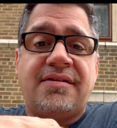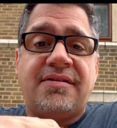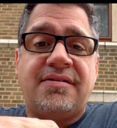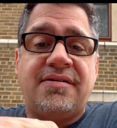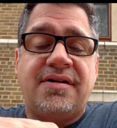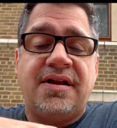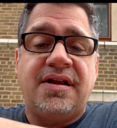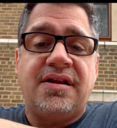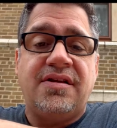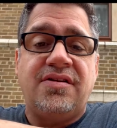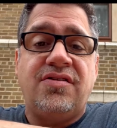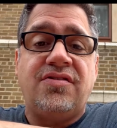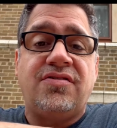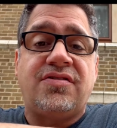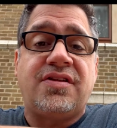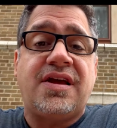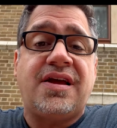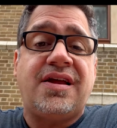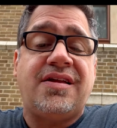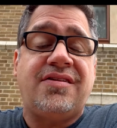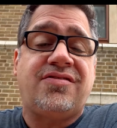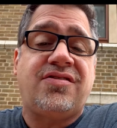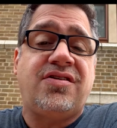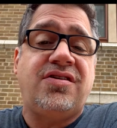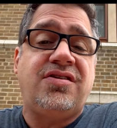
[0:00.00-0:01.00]
and use
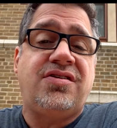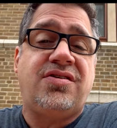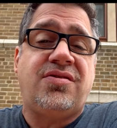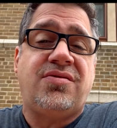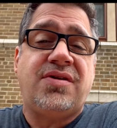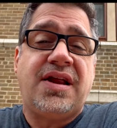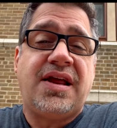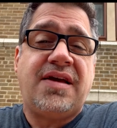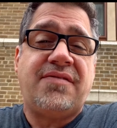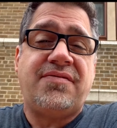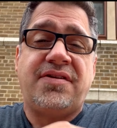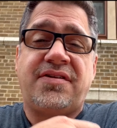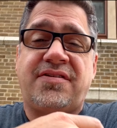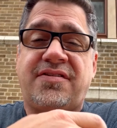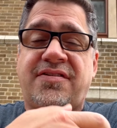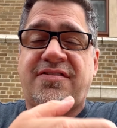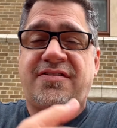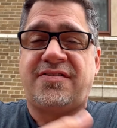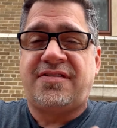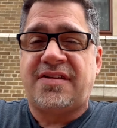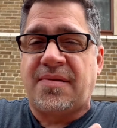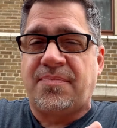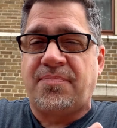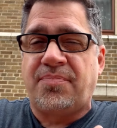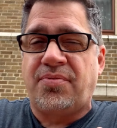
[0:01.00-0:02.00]
that, so you don't have a
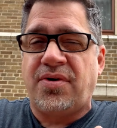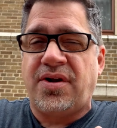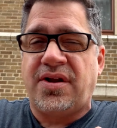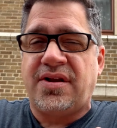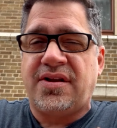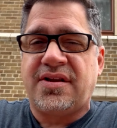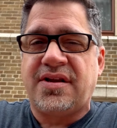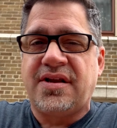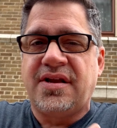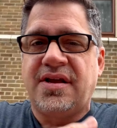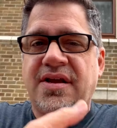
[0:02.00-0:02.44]
separate